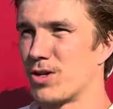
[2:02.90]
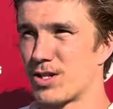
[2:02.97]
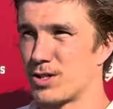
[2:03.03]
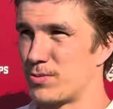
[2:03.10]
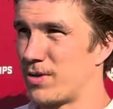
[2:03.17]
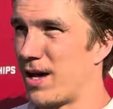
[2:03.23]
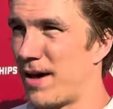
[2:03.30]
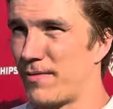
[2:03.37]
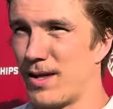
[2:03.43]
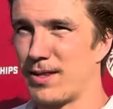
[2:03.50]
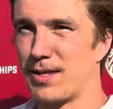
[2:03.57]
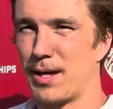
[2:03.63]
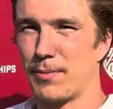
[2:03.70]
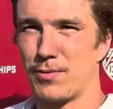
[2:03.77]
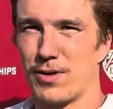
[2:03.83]
because we have that
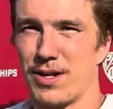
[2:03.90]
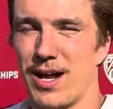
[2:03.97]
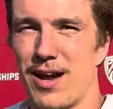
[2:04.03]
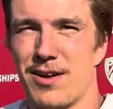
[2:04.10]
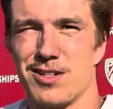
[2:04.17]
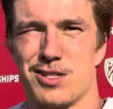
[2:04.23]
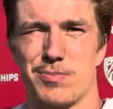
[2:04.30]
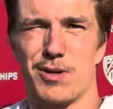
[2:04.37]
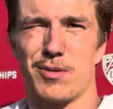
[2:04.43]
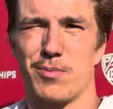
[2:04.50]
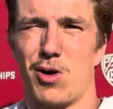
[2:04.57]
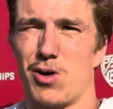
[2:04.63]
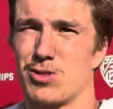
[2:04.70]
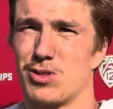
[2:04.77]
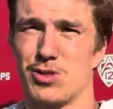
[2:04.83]
depth right now in the spring
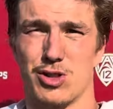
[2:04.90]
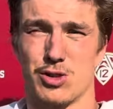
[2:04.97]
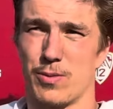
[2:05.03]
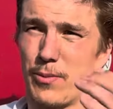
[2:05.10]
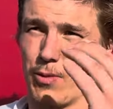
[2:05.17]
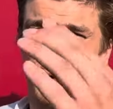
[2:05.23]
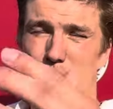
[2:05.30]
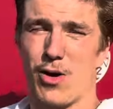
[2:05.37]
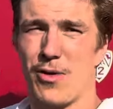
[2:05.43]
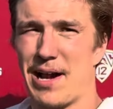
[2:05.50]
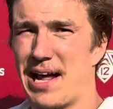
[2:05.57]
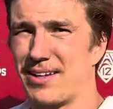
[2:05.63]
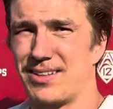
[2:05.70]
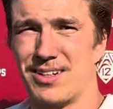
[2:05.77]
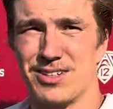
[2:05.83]
ball. So just when we're going
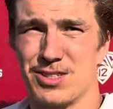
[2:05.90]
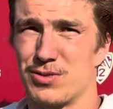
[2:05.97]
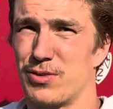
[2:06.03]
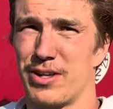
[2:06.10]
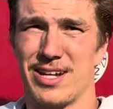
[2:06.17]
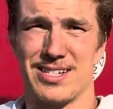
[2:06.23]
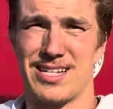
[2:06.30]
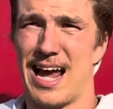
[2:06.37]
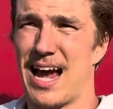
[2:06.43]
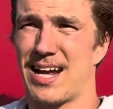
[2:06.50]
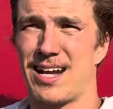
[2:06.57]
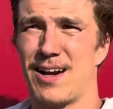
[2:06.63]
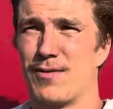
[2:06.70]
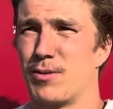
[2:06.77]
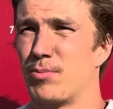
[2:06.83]
out there, just really
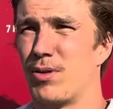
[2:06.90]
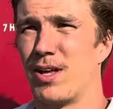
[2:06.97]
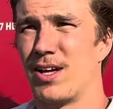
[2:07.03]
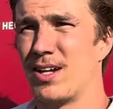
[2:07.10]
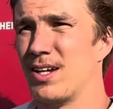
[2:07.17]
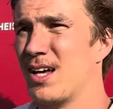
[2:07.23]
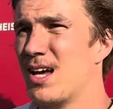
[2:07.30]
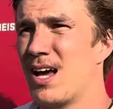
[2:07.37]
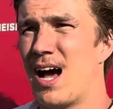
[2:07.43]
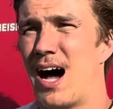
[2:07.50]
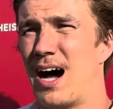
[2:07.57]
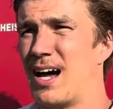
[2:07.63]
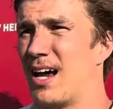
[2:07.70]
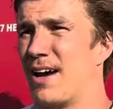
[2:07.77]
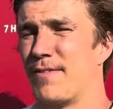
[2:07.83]
attacking every play,
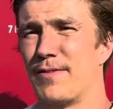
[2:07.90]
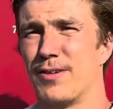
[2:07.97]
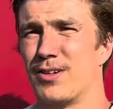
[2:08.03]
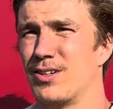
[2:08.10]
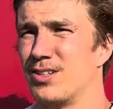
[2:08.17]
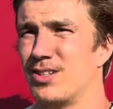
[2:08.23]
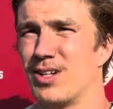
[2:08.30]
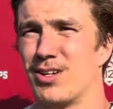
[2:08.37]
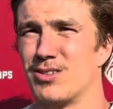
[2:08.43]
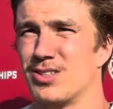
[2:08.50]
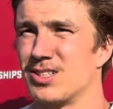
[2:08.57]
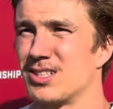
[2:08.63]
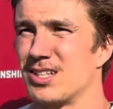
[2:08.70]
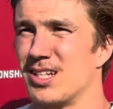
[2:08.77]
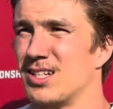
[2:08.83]
high effort, you know,
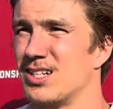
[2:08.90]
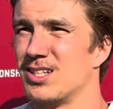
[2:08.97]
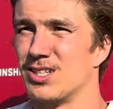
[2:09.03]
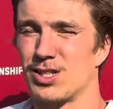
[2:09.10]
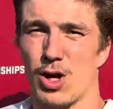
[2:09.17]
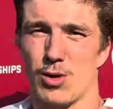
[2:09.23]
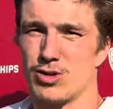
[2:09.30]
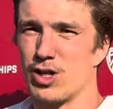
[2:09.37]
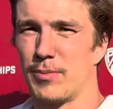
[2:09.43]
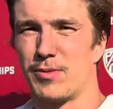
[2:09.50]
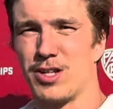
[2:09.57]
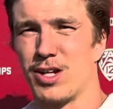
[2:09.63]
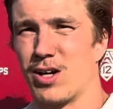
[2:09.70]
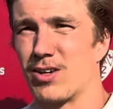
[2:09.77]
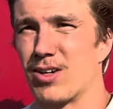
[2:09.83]
just and coaching up the
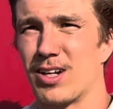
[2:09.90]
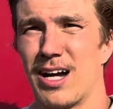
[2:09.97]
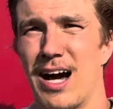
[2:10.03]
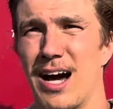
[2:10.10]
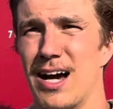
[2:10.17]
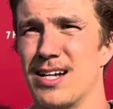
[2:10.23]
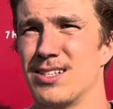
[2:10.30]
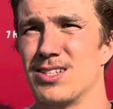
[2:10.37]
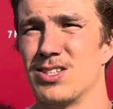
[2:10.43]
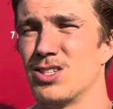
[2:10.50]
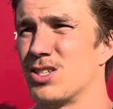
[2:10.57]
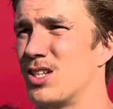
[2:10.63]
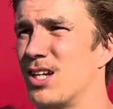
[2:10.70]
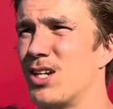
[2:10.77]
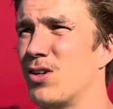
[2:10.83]
younger guys and
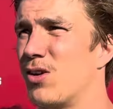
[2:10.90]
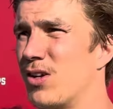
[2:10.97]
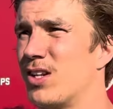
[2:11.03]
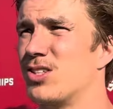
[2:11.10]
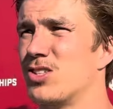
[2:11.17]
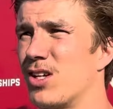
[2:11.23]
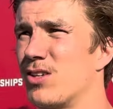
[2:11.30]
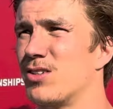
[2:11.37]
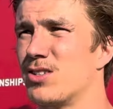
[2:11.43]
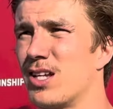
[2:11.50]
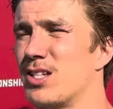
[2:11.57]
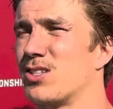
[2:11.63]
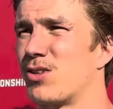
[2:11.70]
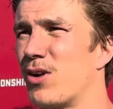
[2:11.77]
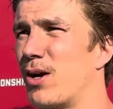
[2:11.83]
just leaning on each other.
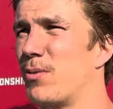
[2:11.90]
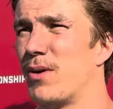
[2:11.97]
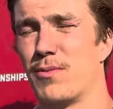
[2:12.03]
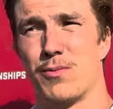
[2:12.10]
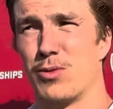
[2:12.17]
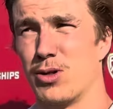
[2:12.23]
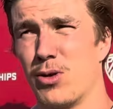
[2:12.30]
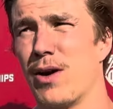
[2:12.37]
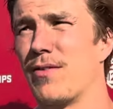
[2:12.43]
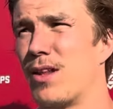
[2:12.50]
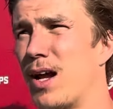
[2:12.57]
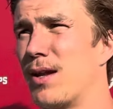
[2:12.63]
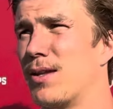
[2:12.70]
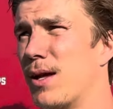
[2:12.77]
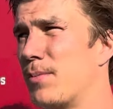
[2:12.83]
It's great. We do have a
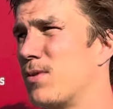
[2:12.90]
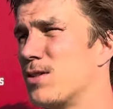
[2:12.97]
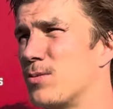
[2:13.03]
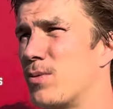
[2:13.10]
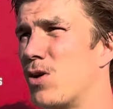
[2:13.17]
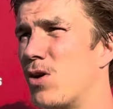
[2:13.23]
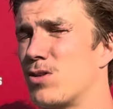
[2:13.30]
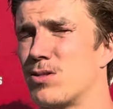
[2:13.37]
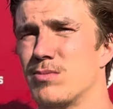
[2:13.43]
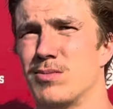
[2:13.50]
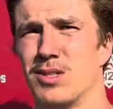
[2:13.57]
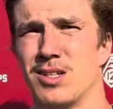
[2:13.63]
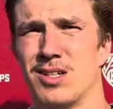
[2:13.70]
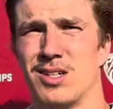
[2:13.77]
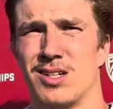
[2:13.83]
lot of depth. It's been
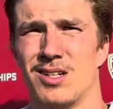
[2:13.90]
awesome.